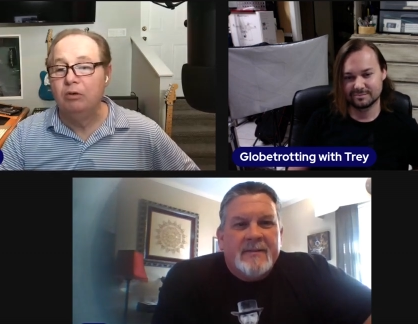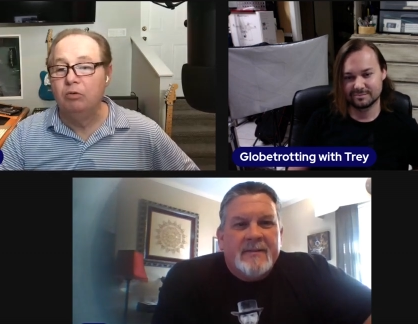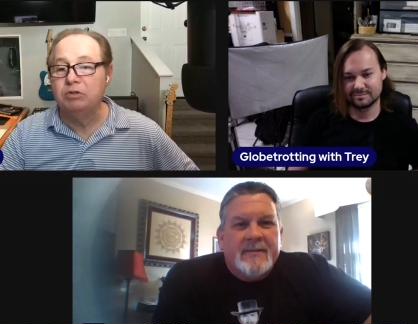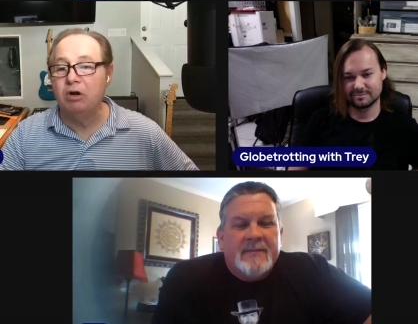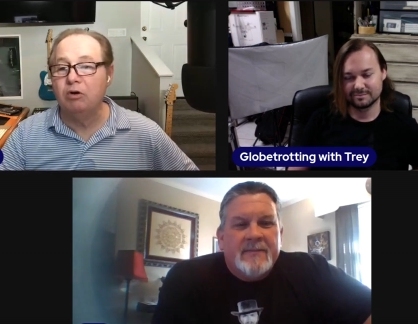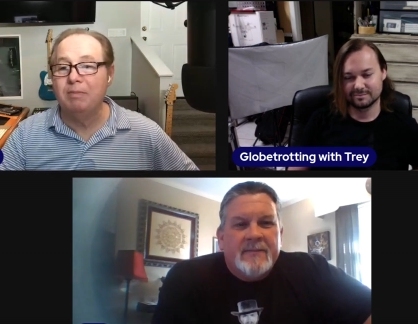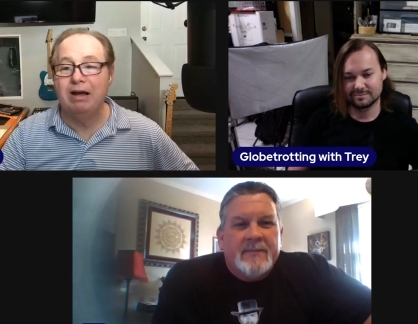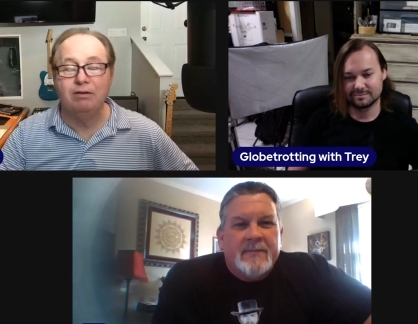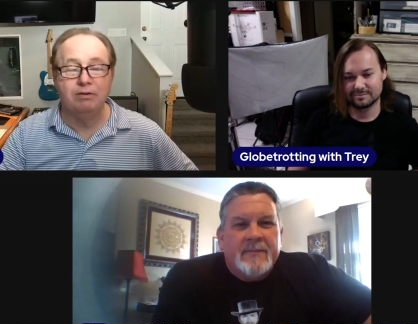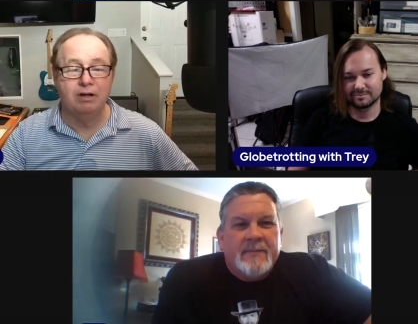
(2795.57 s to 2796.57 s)
Speaker 1: We'll talk
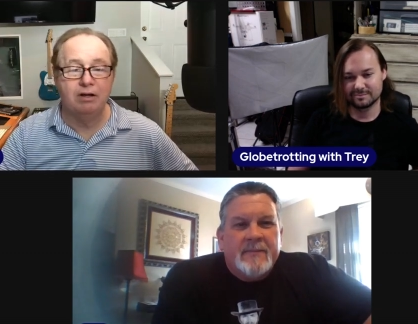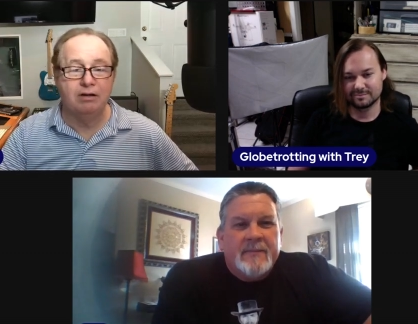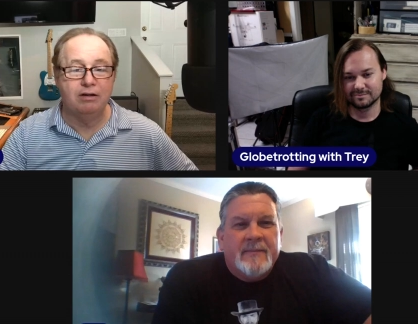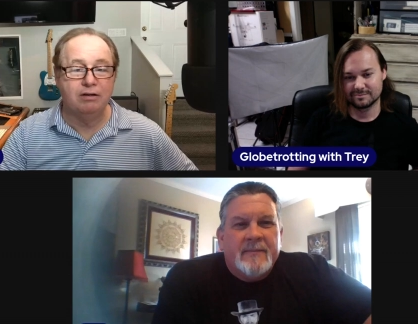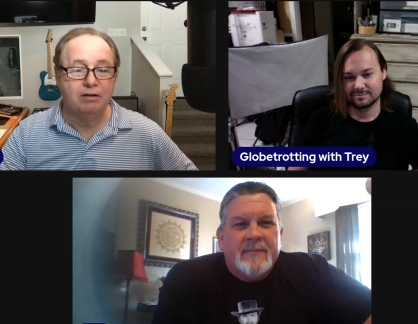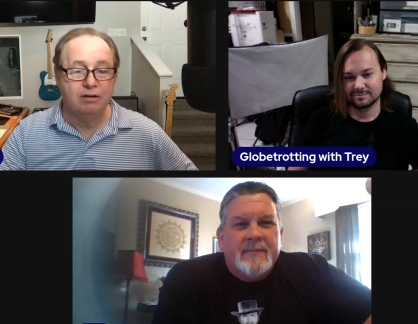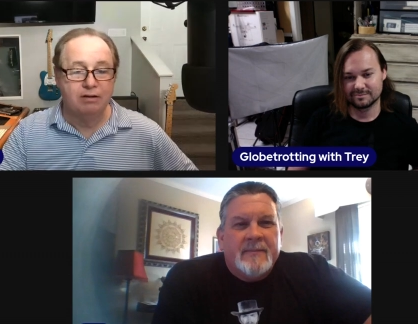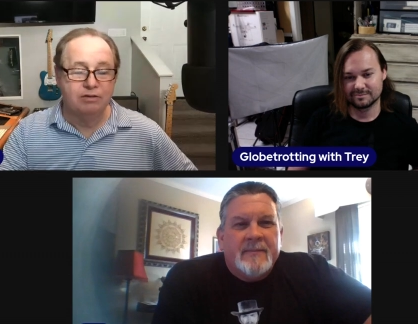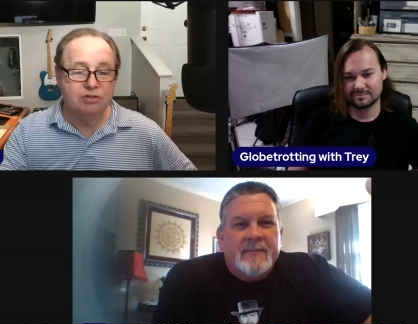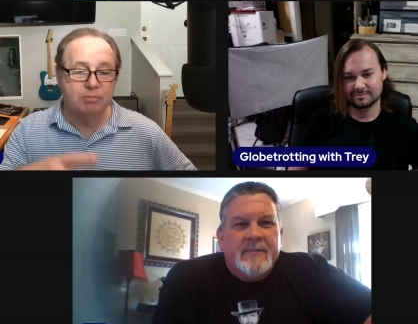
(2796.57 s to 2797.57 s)
about uh,
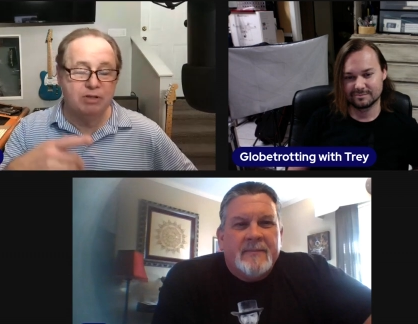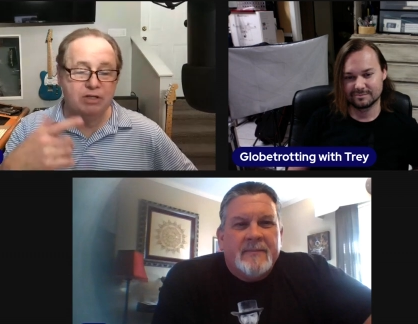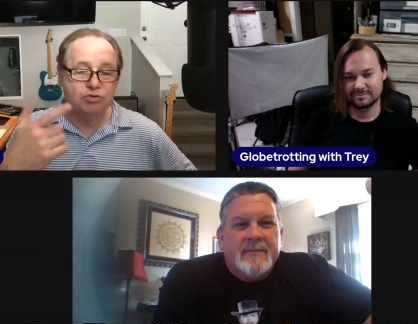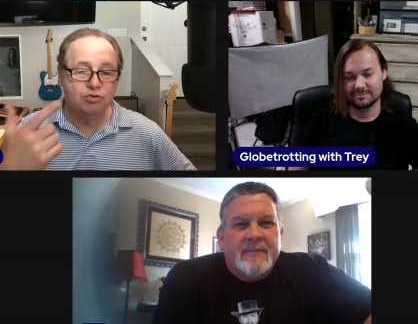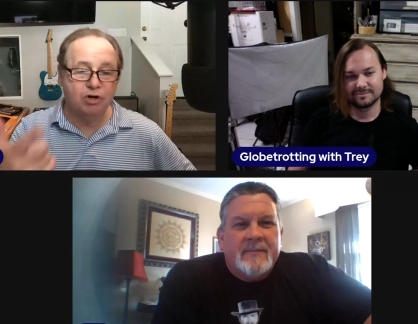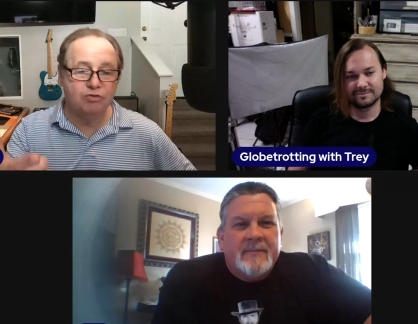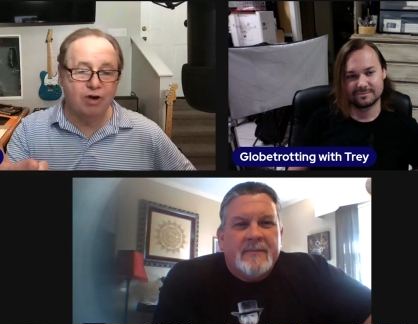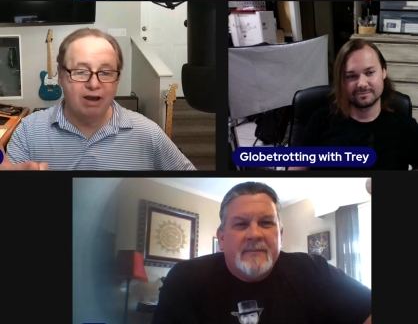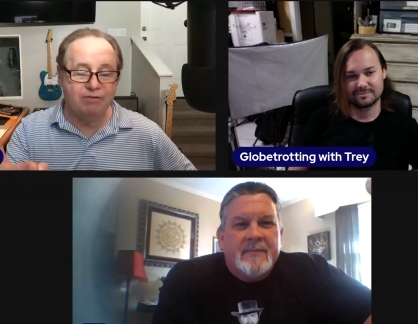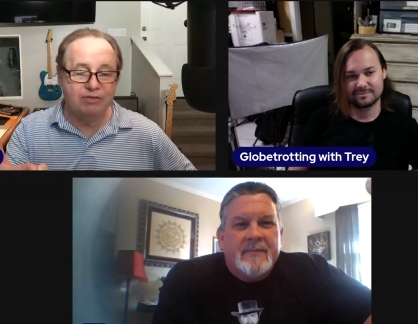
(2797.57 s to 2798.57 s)
some of these truck
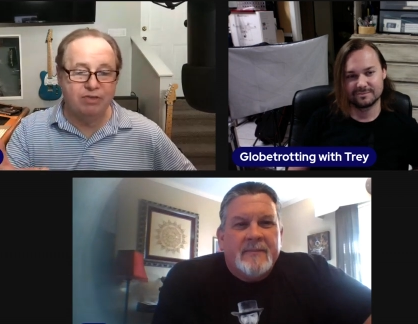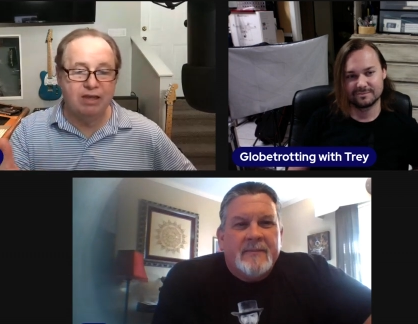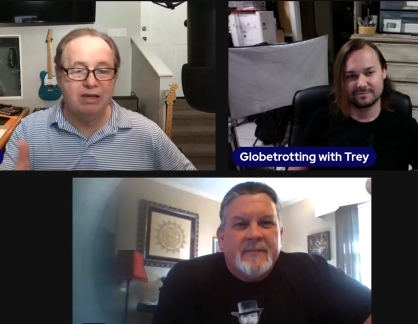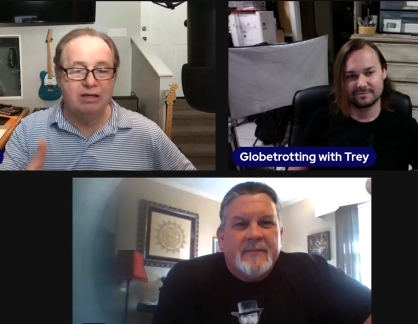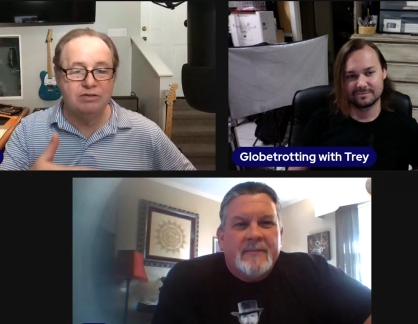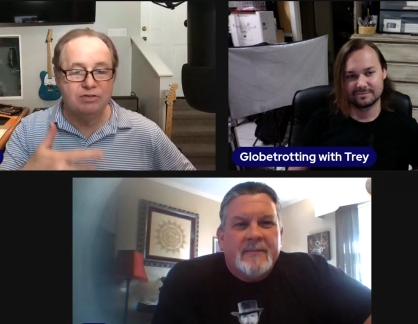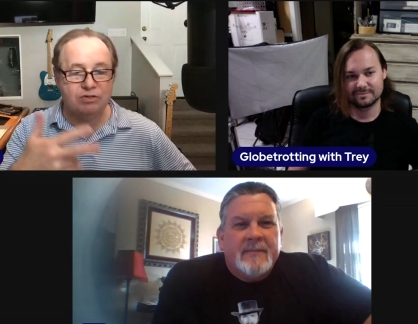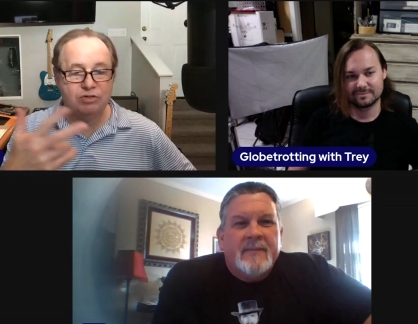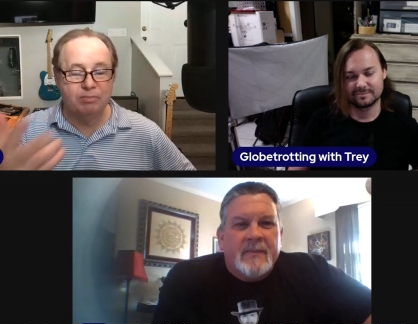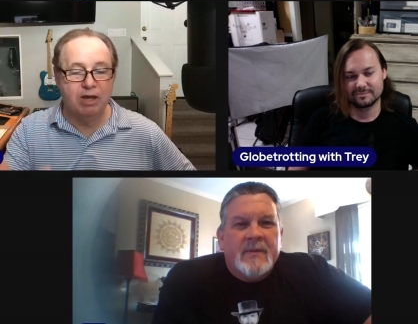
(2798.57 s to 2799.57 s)
driving things and
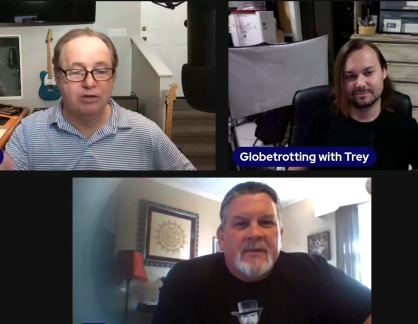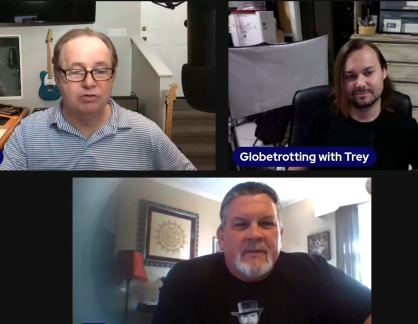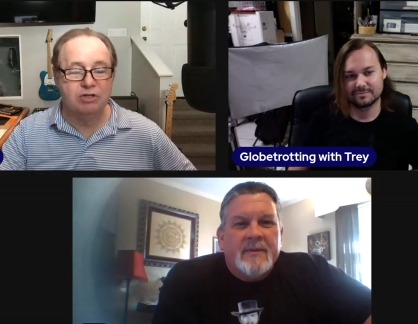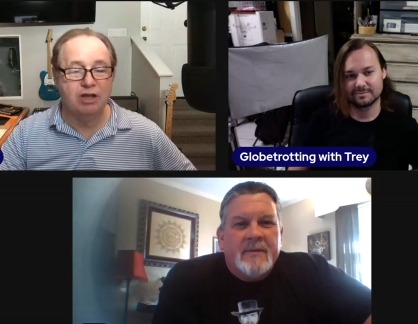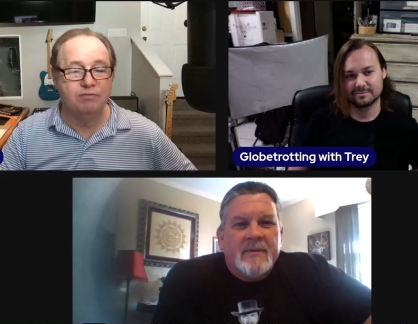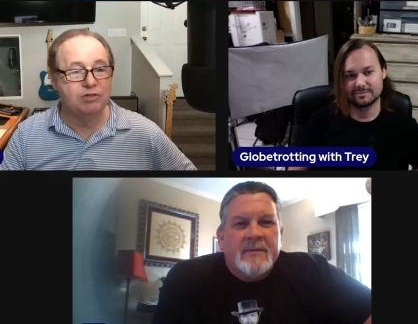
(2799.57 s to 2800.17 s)
some other stuff.